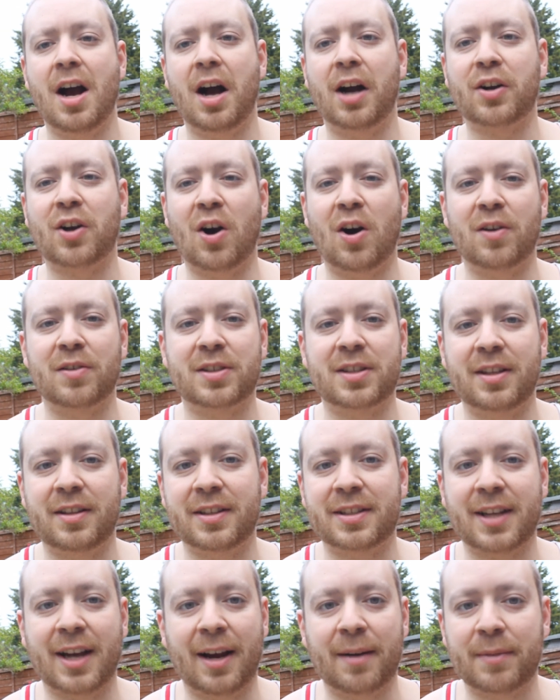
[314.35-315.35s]
I can't see
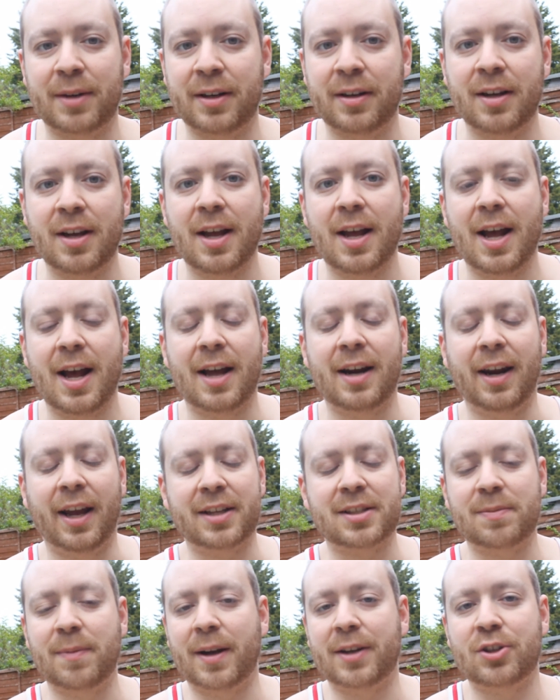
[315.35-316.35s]
this happening
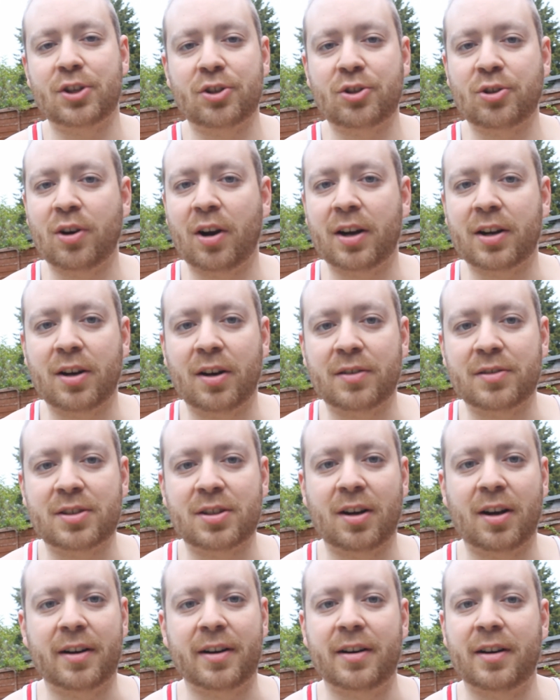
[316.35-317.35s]
unless Manchester United go and
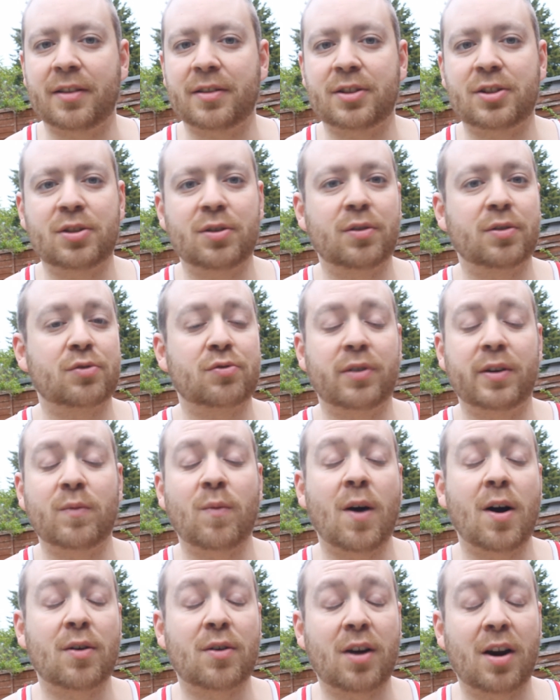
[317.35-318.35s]
sign another two or three
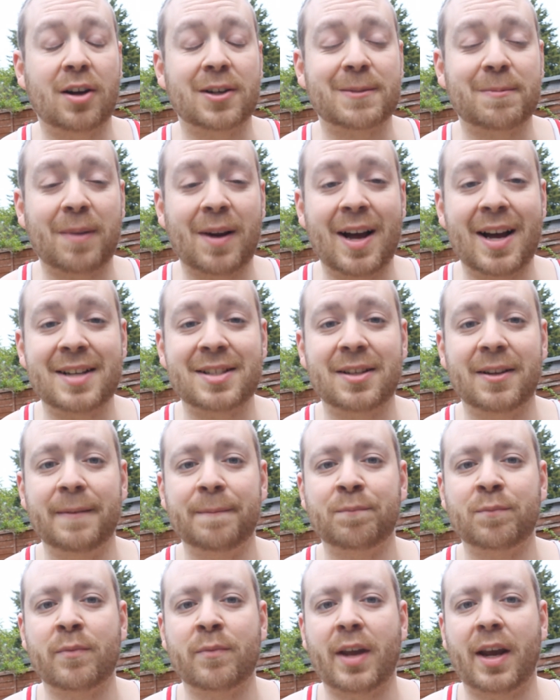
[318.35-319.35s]
world class players
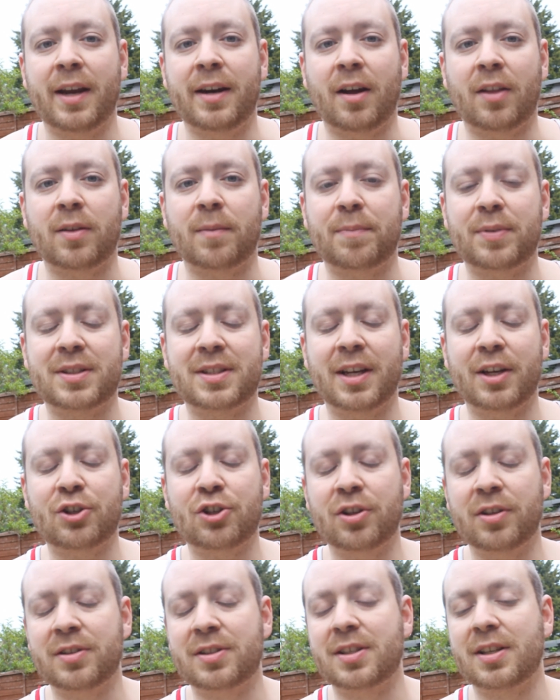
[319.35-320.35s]
in other
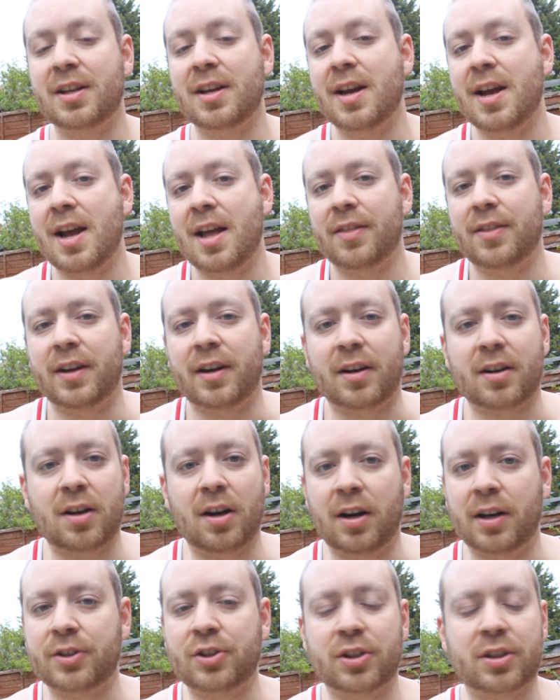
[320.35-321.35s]
positions. Then I,
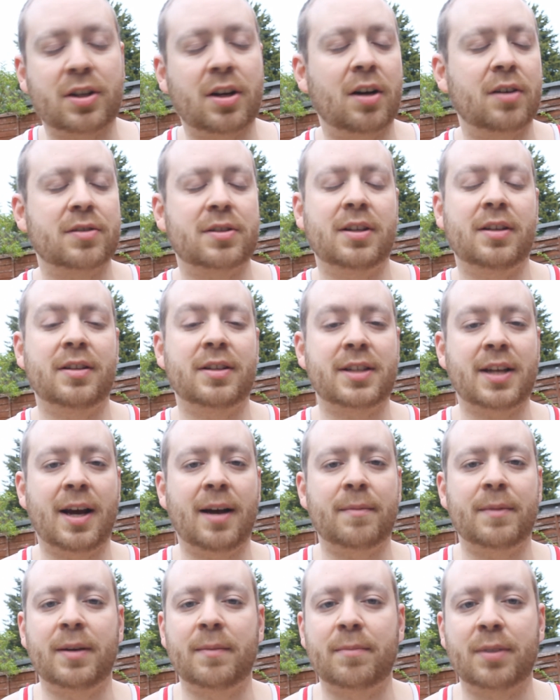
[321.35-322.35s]
can't, I just can't see this
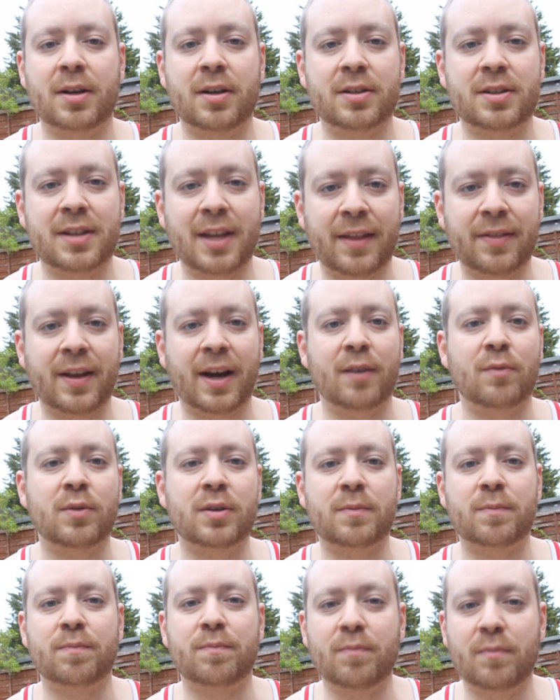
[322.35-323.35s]
happening because then that
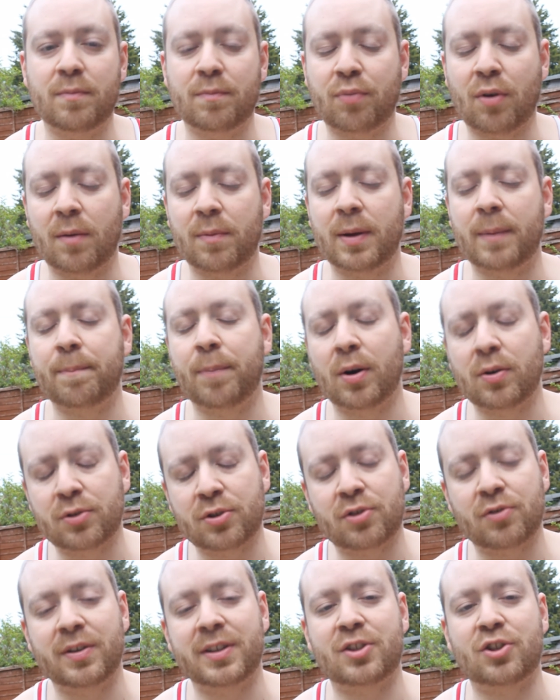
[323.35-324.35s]
would probably
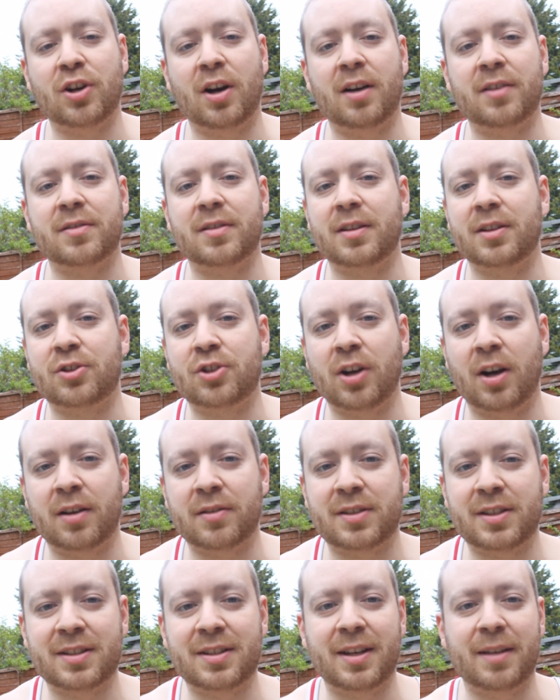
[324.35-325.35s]
bolster his chance, the
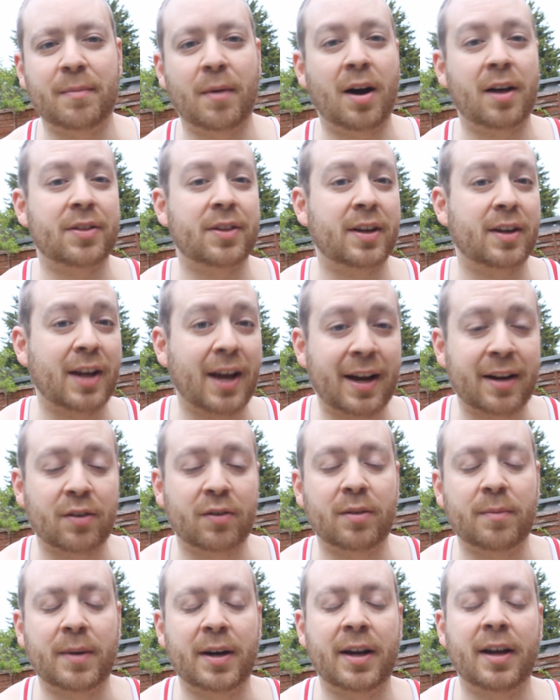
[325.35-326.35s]
chances, and he might think, hang
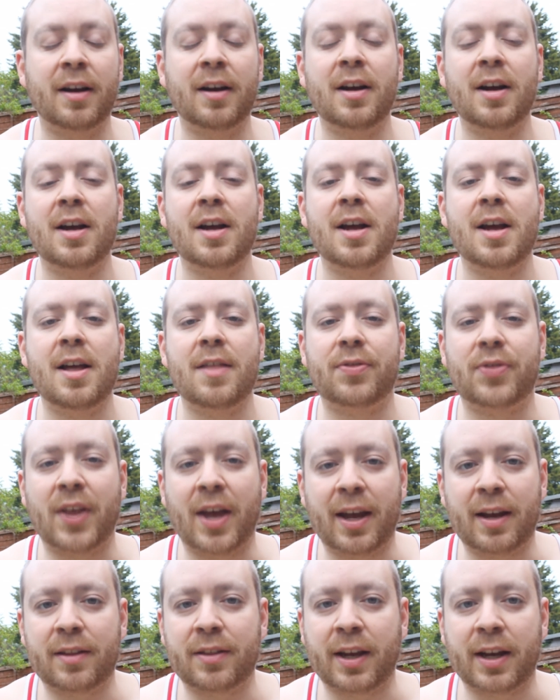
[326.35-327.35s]
on a minute,
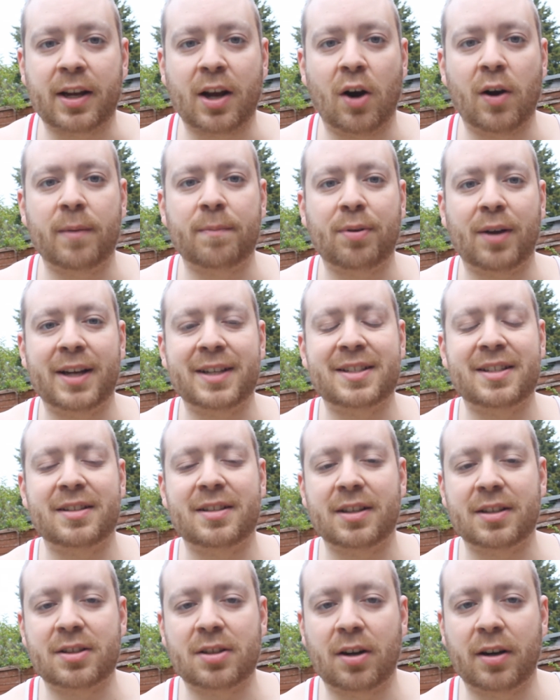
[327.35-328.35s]
they're they're going places,
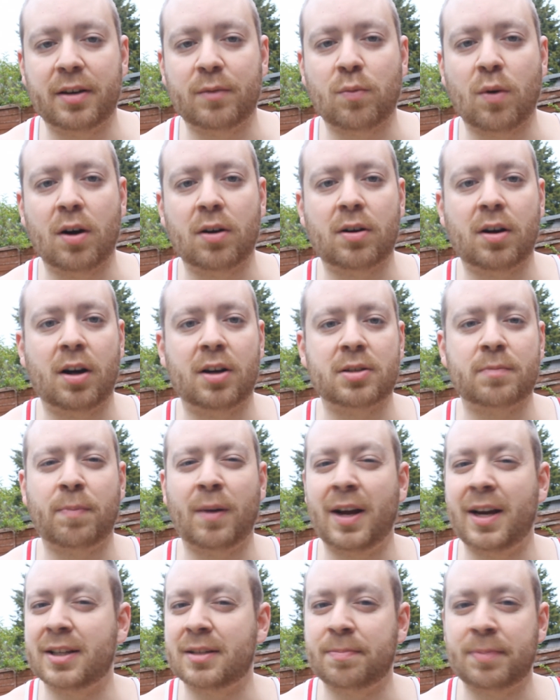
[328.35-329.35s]
they're signing world class
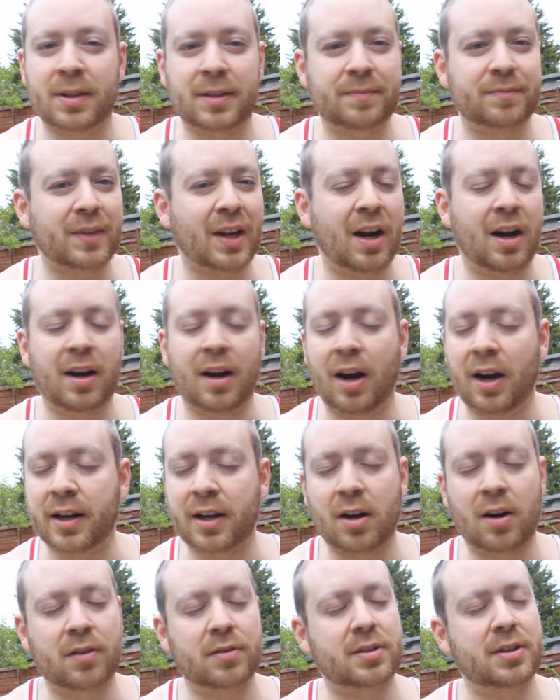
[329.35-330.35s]
players, but I, I
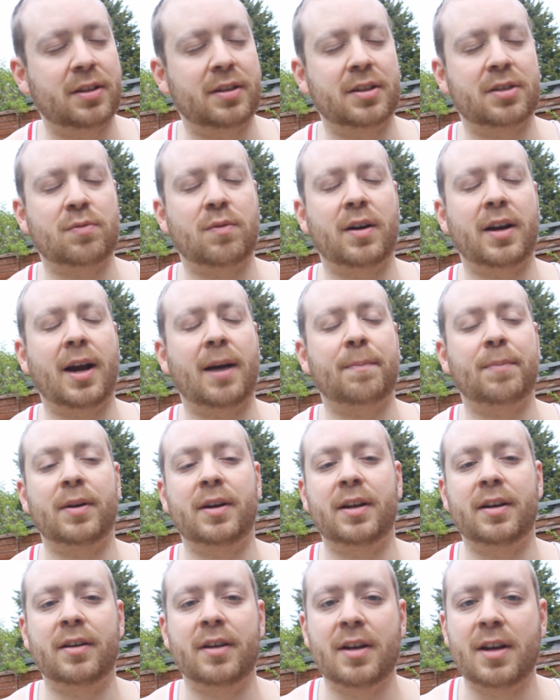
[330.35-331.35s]
can't see this one
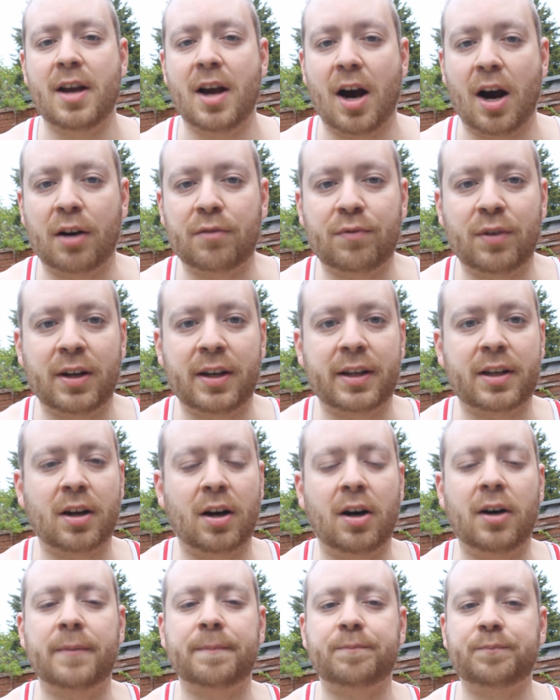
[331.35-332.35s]
happening. I really
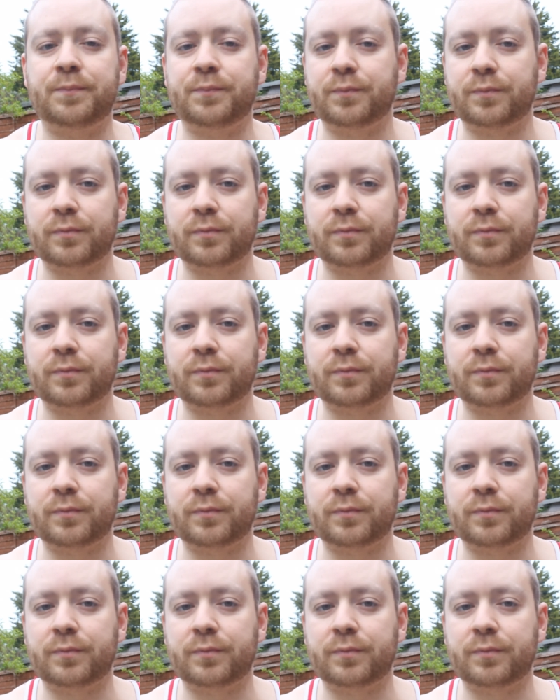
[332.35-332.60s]
can't.